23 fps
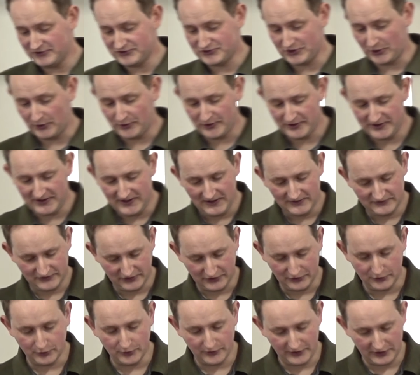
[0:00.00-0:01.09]
joy
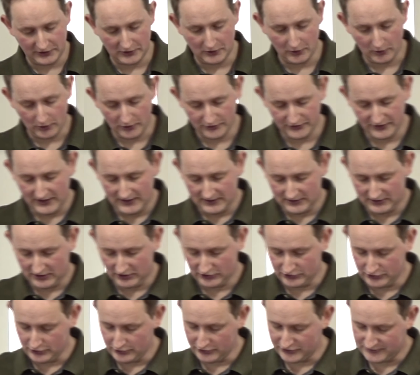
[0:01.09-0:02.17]
to know that God
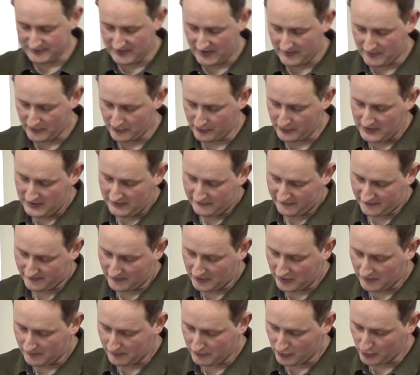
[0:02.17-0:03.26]
can use people from
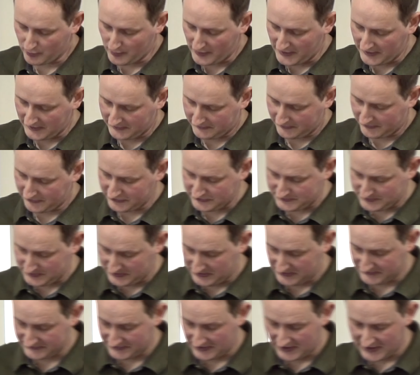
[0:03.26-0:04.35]
humble backgrounds
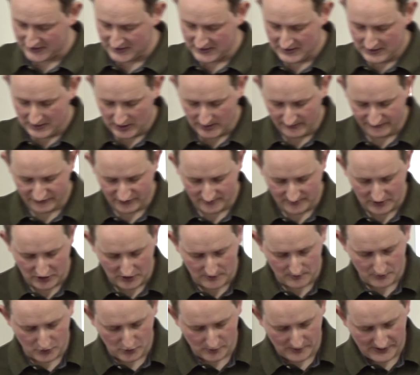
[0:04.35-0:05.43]
because I am from a
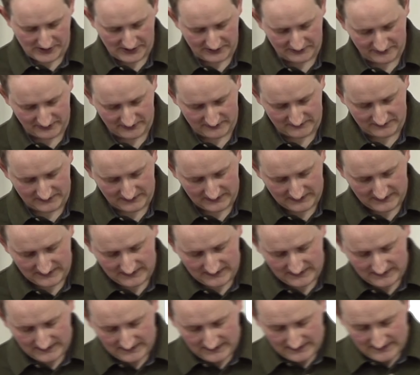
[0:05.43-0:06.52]
humble background.
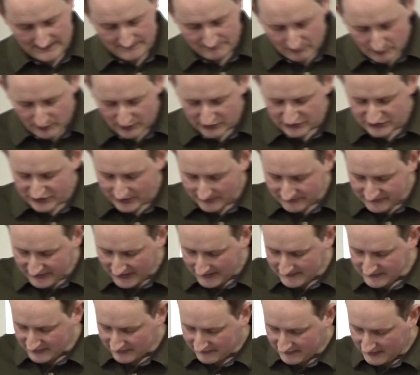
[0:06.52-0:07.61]
But
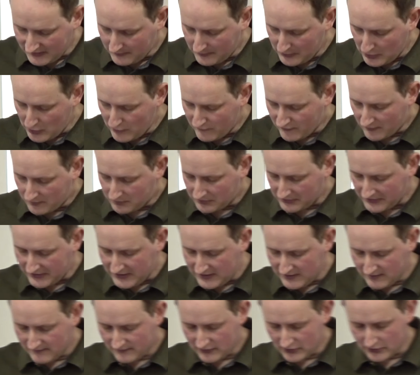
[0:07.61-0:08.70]
sometimes I think we
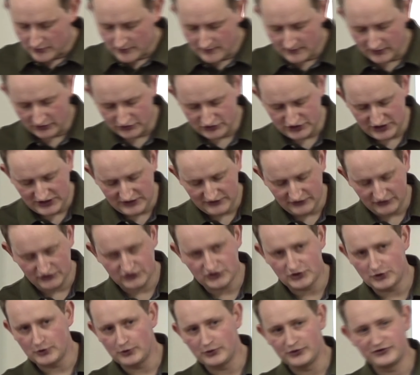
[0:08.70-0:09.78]
overplay the view that Jesus
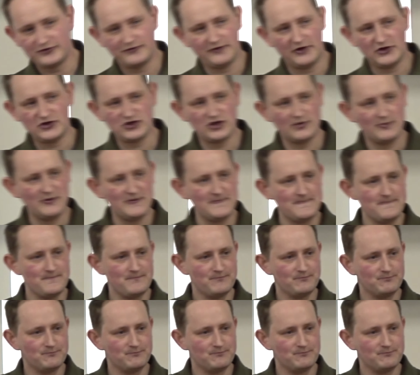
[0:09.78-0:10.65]
chose fishermen.